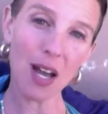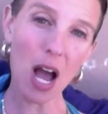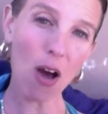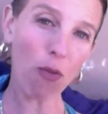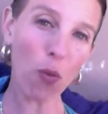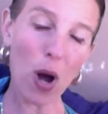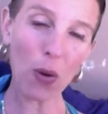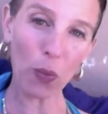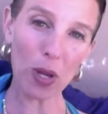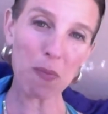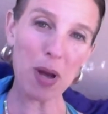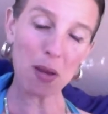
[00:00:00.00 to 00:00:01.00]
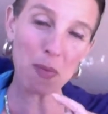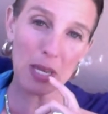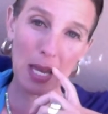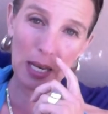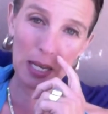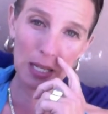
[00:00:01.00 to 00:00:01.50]
of what we might be
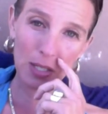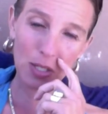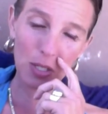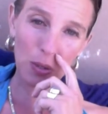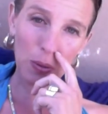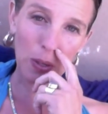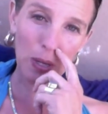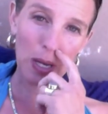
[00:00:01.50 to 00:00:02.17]
getting into,